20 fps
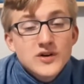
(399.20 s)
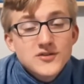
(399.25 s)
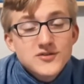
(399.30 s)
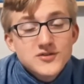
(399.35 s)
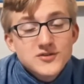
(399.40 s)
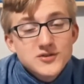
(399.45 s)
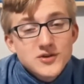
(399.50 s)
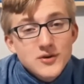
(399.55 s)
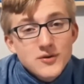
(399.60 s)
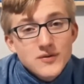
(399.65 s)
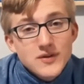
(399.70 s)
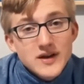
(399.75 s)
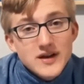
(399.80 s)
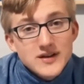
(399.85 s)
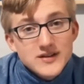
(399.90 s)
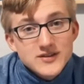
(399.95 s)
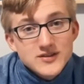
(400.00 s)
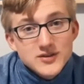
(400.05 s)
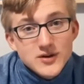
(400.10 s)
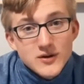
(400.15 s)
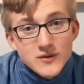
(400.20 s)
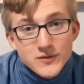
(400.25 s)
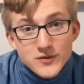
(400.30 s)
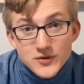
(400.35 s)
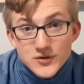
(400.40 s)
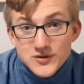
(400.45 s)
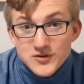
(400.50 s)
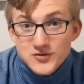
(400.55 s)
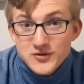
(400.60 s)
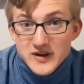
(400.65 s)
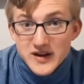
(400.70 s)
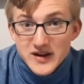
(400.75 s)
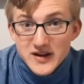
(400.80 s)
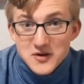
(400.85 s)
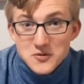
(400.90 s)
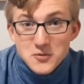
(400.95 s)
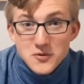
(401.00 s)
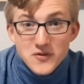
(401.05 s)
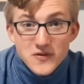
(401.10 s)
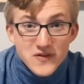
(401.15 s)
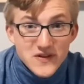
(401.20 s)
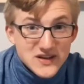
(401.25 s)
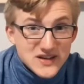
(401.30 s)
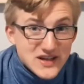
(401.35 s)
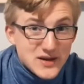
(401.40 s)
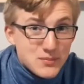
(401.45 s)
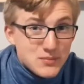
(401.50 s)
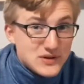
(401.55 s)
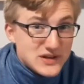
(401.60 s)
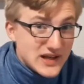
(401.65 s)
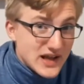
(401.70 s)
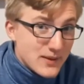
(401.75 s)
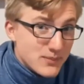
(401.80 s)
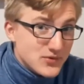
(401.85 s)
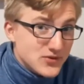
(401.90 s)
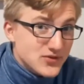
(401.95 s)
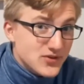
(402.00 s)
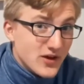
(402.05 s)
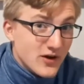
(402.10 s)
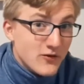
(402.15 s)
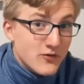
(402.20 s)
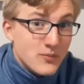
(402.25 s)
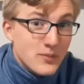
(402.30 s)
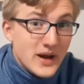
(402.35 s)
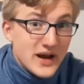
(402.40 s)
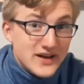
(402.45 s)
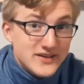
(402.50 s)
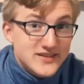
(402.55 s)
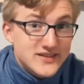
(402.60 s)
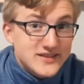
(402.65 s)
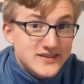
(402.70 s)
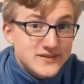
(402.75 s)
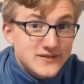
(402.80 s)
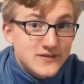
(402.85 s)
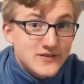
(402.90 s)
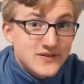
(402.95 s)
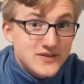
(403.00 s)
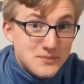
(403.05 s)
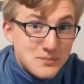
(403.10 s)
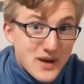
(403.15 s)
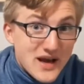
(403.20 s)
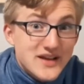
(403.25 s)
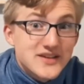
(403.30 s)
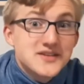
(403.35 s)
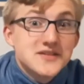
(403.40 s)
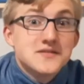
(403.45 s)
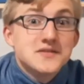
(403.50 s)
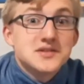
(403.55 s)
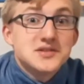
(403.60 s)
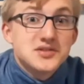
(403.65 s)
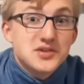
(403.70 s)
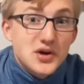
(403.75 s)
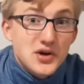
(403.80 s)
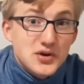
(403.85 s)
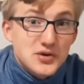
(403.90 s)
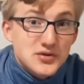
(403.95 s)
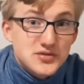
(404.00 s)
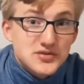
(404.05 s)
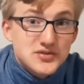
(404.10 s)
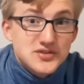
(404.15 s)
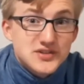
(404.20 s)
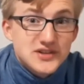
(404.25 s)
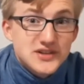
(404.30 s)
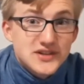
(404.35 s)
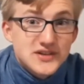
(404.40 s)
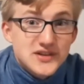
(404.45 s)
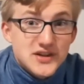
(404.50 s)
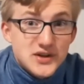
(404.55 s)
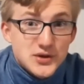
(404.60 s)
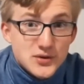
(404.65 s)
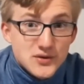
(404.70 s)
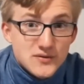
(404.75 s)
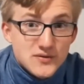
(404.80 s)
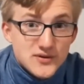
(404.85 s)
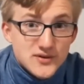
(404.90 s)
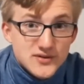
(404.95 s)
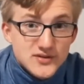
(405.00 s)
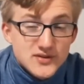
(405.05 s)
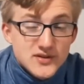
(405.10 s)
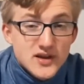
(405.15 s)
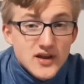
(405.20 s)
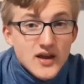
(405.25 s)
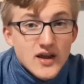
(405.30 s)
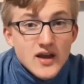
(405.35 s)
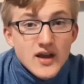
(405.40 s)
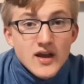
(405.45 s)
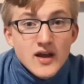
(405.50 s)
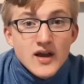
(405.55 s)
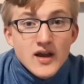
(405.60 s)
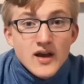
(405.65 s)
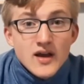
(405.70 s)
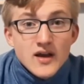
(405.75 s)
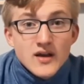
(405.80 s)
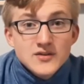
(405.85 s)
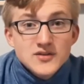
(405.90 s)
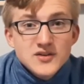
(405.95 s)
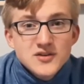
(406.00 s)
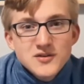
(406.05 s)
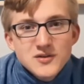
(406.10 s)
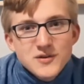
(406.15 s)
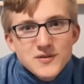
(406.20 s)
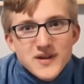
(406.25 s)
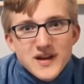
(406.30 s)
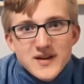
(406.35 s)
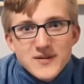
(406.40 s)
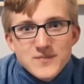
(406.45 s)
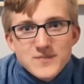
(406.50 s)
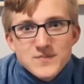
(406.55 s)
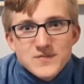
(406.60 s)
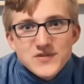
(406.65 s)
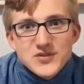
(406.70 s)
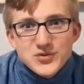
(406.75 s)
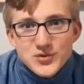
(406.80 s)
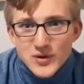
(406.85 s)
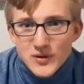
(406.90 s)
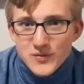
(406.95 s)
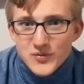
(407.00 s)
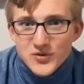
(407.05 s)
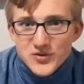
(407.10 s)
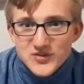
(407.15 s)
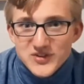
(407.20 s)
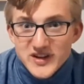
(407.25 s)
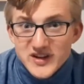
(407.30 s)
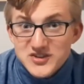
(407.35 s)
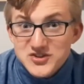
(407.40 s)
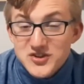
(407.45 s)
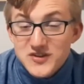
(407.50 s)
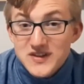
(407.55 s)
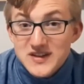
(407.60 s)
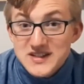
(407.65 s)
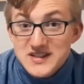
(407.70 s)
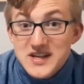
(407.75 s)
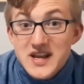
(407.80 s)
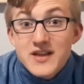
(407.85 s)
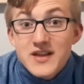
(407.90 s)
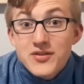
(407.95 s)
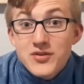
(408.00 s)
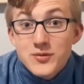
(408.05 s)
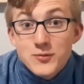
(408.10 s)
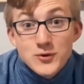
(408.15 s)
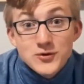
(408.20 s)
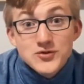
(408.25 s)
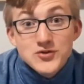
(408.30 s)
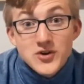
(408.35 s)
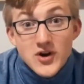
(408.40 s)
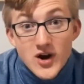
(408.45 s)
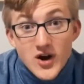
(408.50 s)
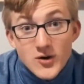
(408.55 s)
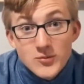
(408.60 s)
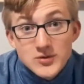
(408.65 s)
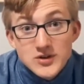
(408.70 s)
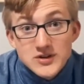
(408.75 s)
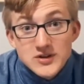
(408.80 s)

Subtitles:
know that sulfur is created within the deep depths of massive stars in the universe. Do you know that sulfur is actually the 10th most common